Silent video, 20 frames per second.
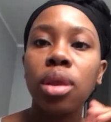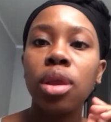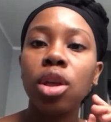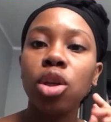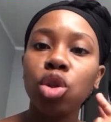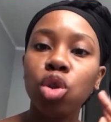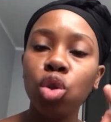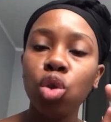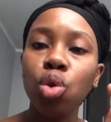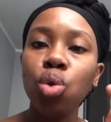the
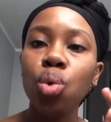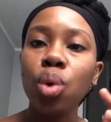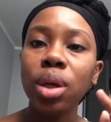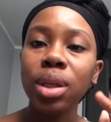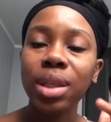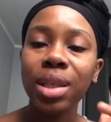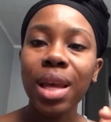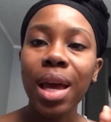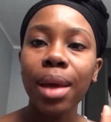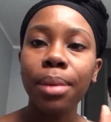two
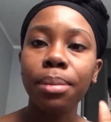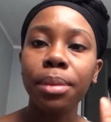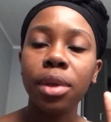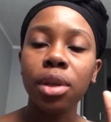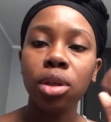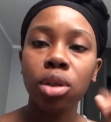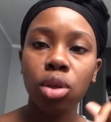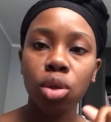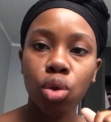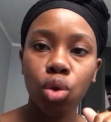
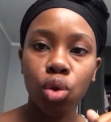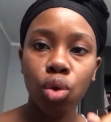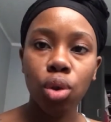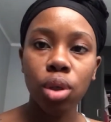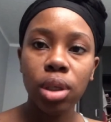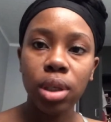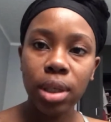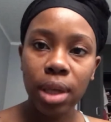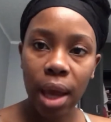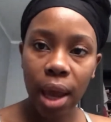assignments
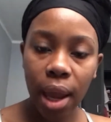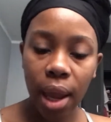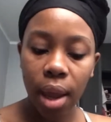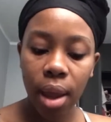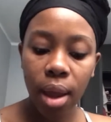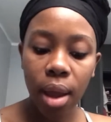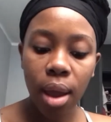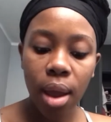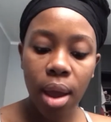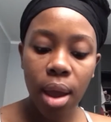today